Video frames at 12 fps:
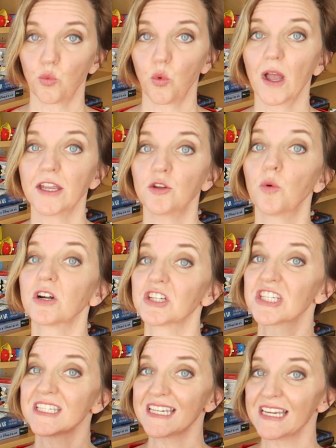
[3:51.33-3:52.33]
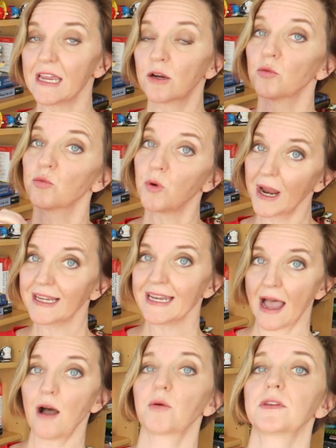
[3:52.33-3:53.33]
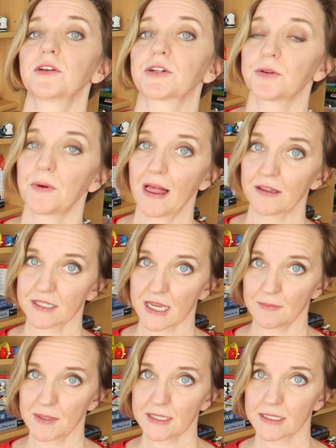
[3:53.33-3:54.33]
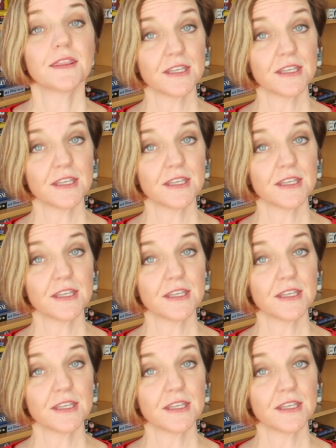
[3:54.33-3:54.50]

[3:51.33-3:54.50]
what you are seeing right now in their corral assignments.